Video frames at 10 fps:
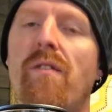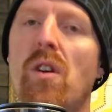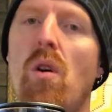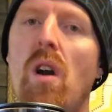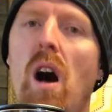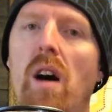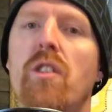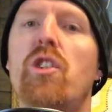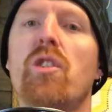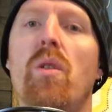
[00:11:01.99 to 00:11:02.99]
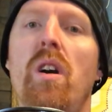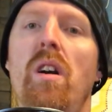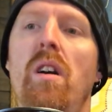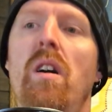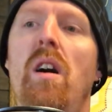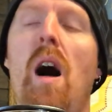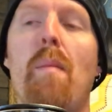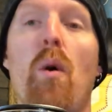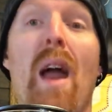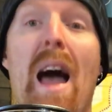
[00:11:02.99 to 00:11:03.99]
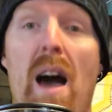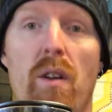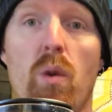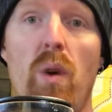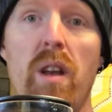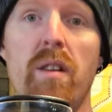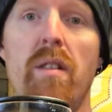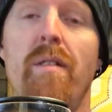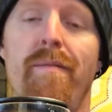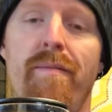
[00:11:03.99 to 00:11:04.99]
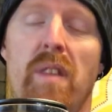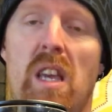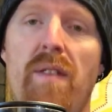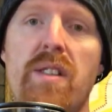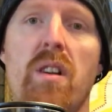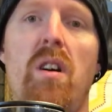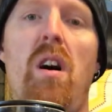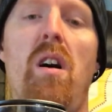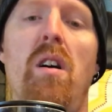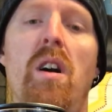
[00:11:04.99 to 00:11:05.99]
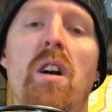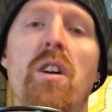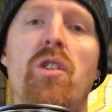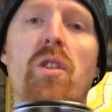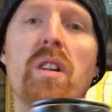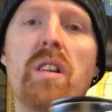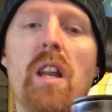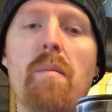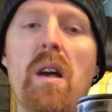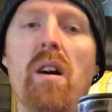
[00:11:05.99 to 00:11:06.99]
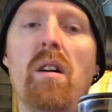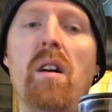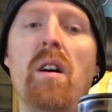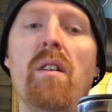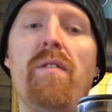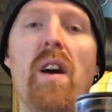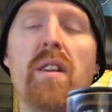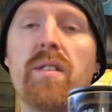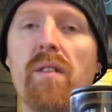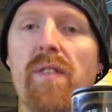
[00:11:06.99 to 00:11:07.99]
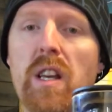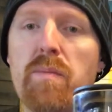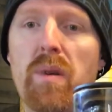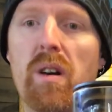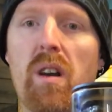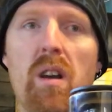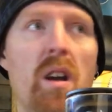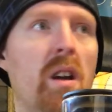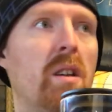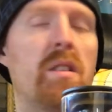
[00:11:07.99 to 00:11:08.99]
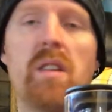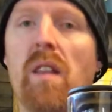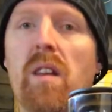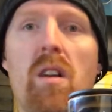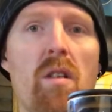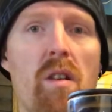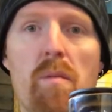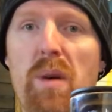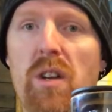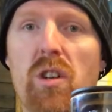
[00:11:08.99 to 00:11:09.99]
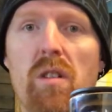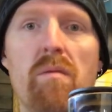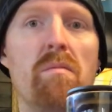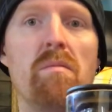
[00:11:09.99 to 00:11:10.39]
If you're unsure about how to quit, give us a call, shoot us an email, find us on Facebook, send the courier pigeon,